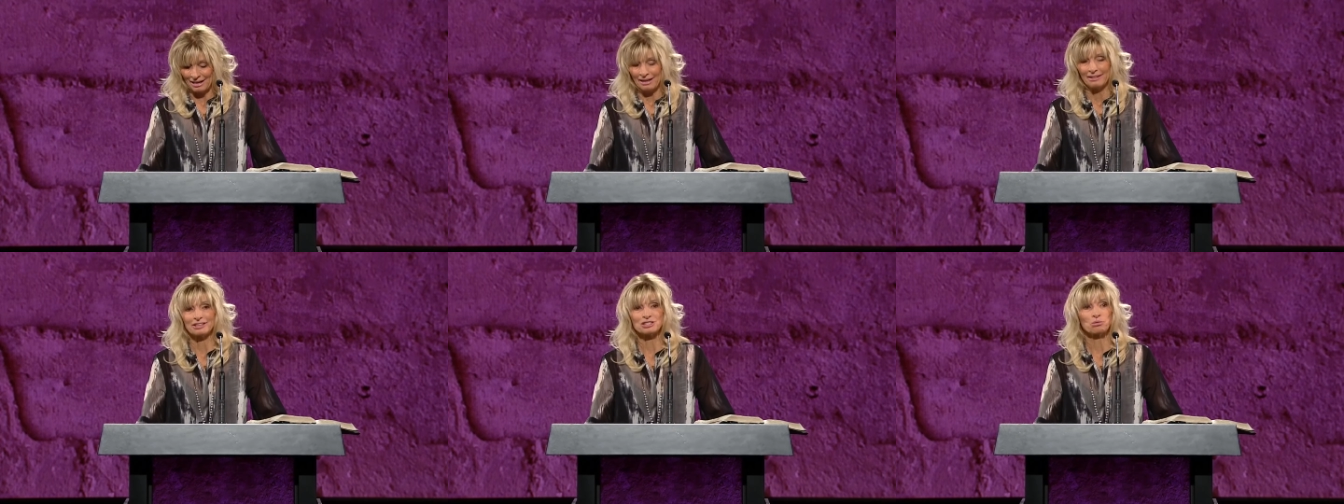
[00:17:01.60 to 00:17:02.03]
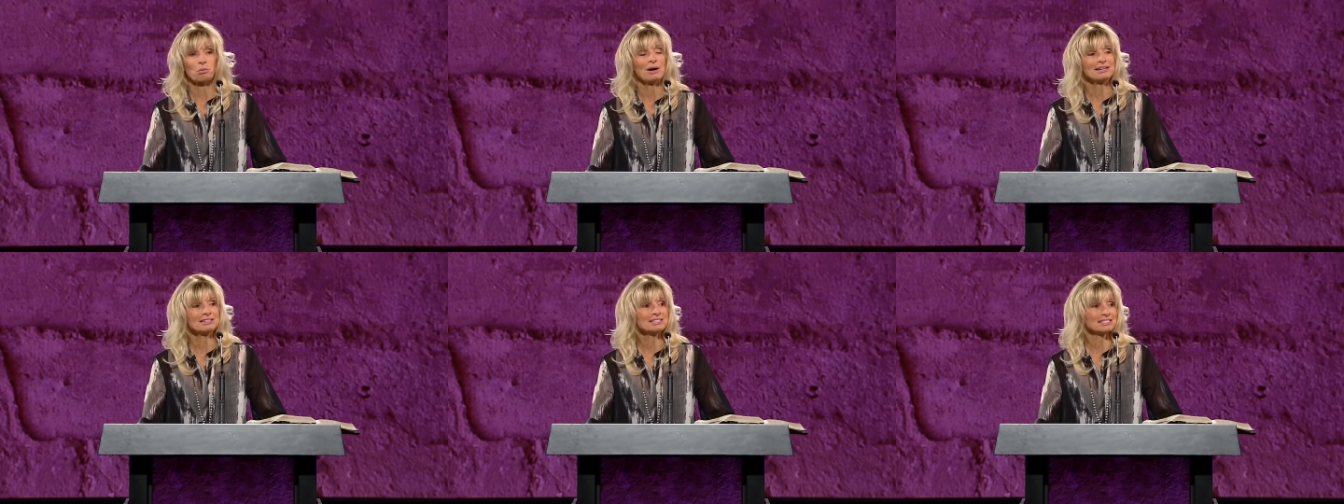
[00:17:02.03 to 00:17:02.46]
There's
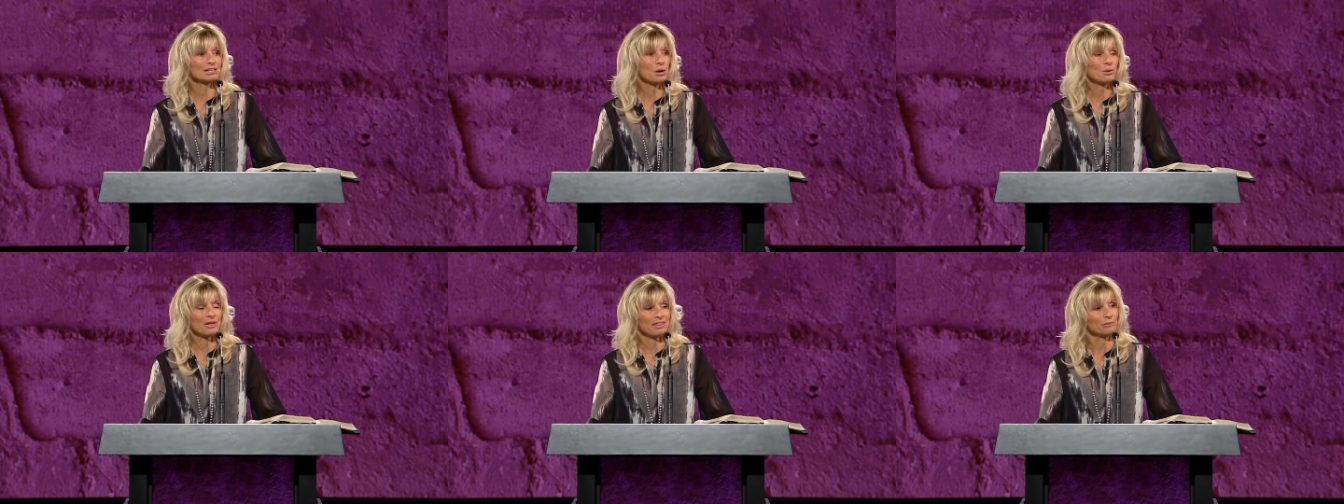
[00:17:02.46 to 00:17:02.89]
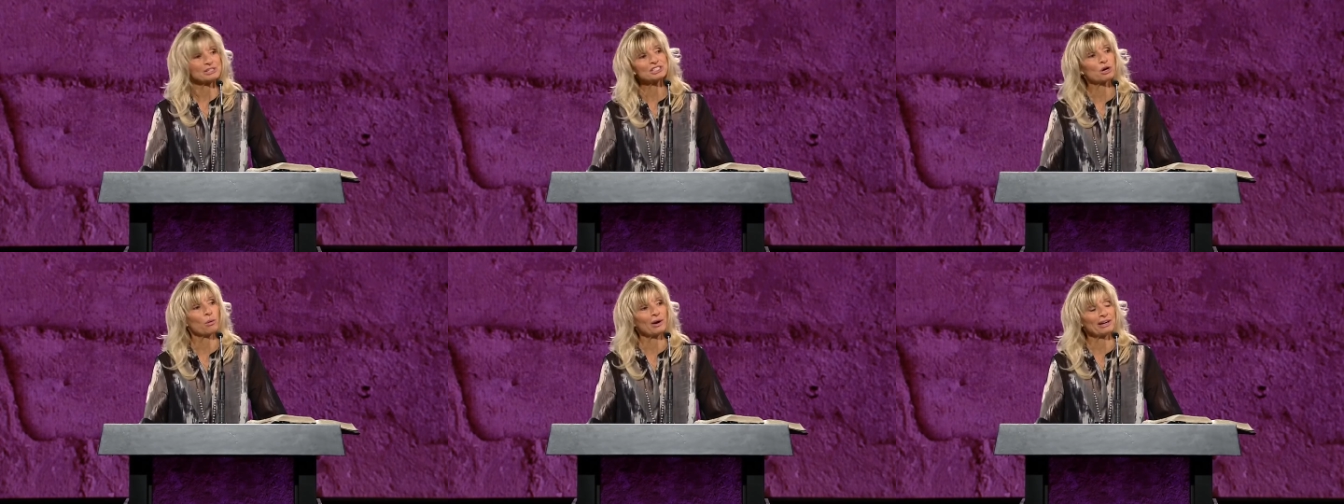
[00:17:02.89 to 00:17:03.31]
one slogan that was
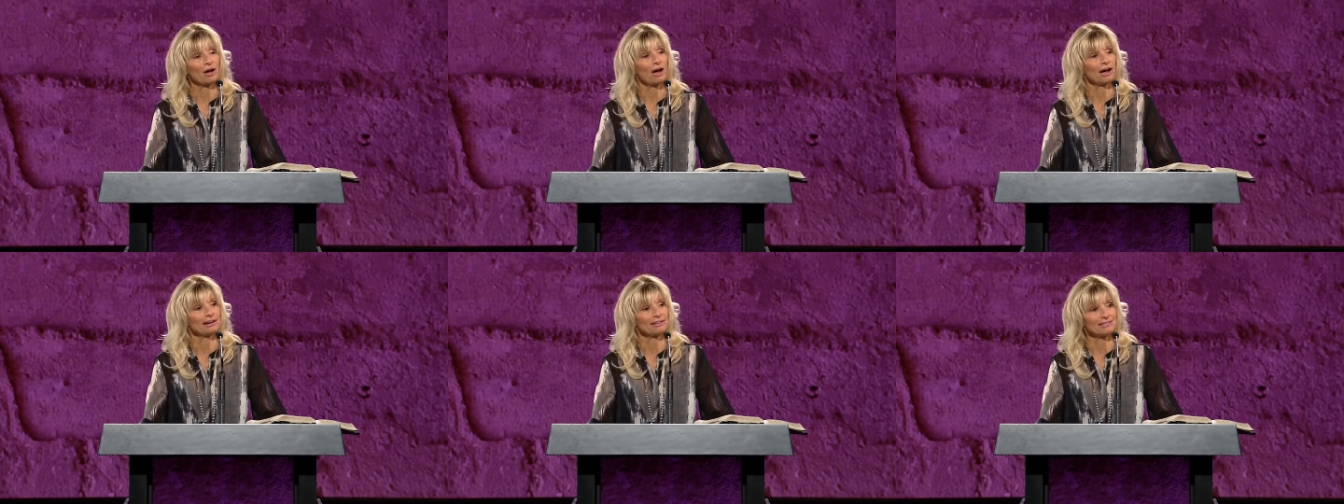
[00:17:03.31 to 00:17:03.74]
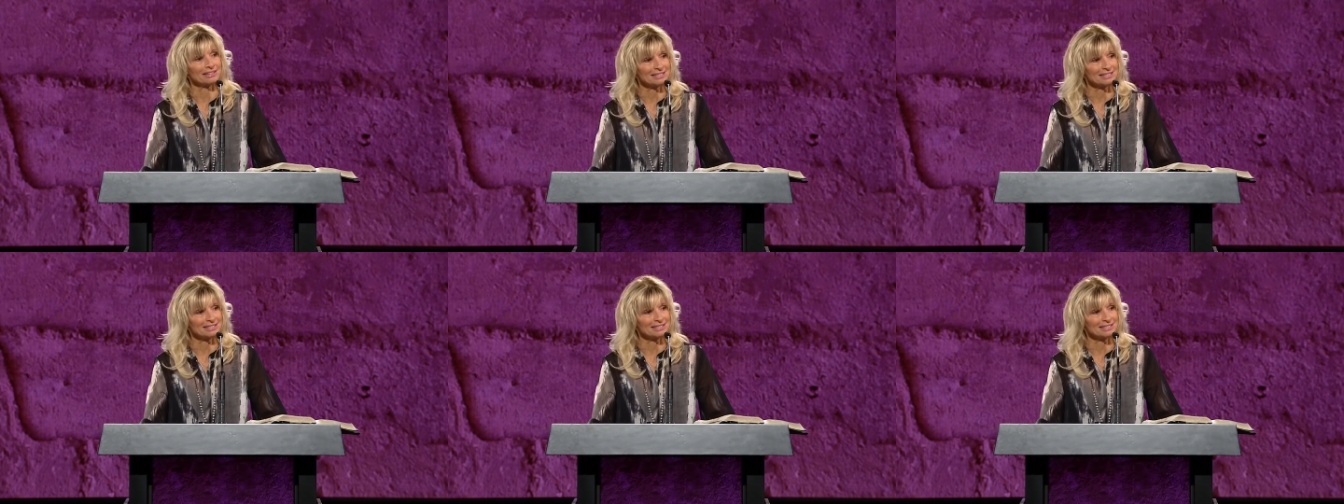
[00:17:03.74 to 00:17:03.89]
going on in the